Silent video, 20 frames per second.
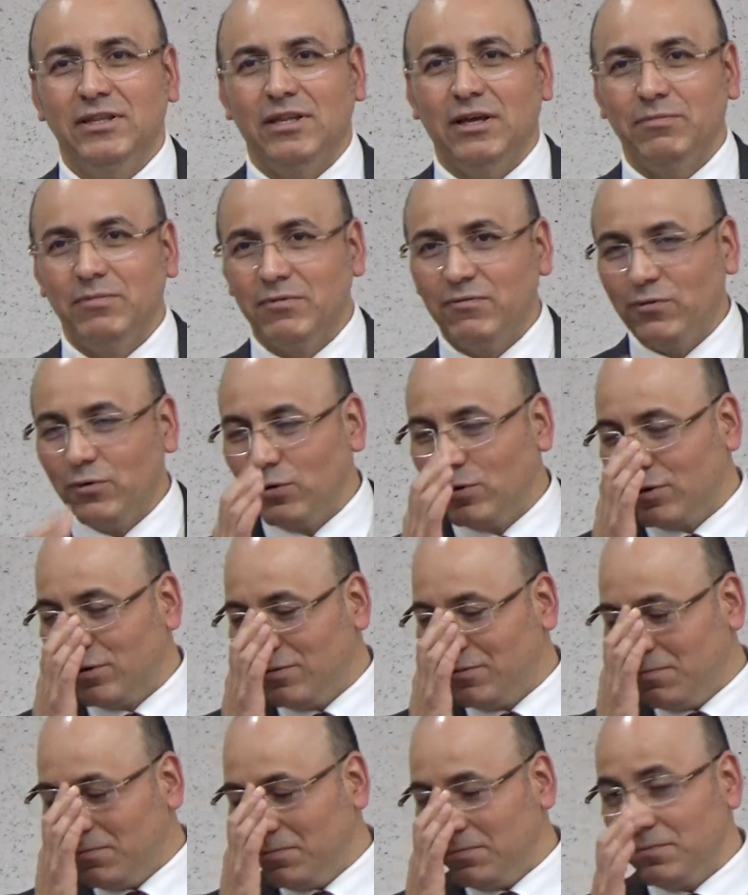Number four
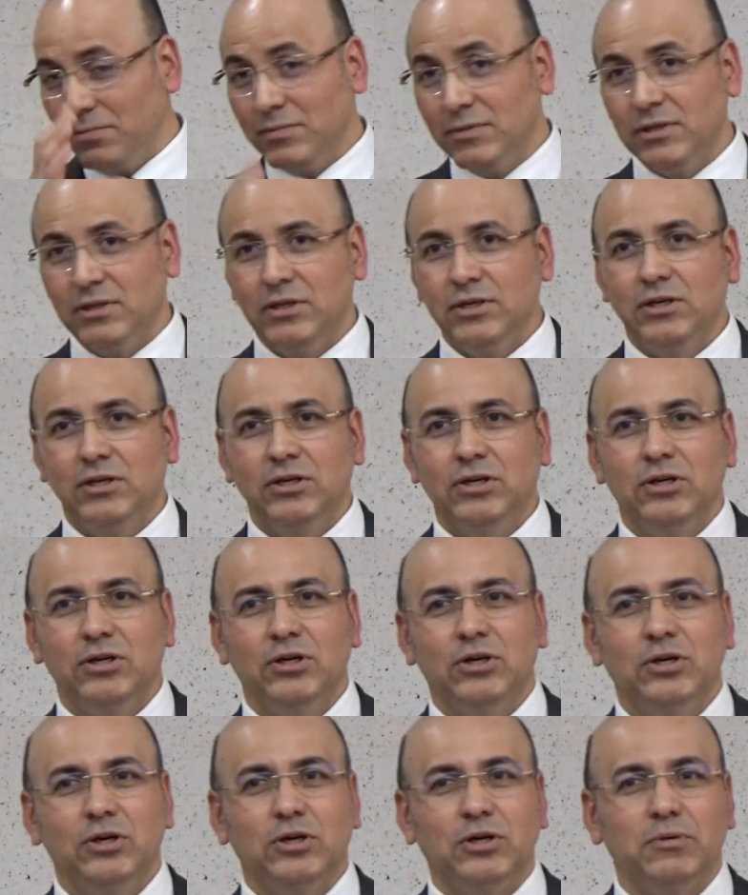
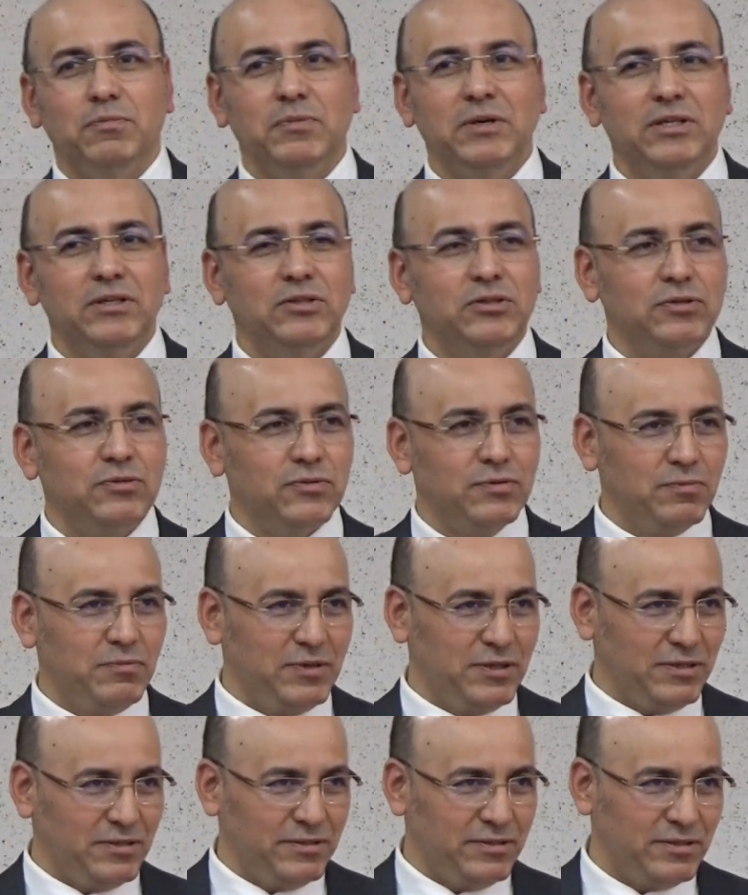commit to
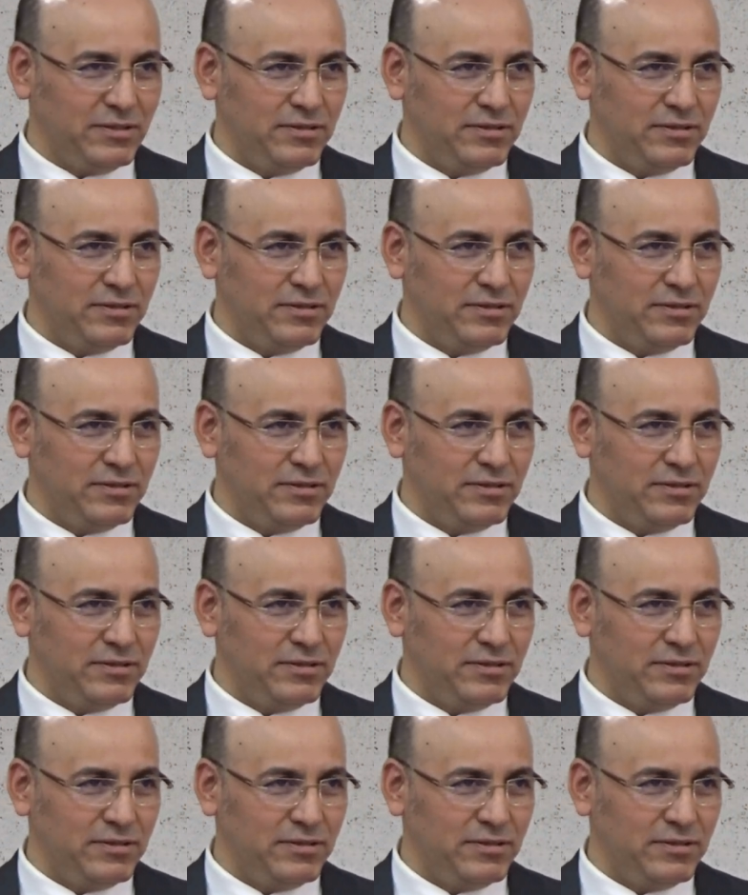rebuild.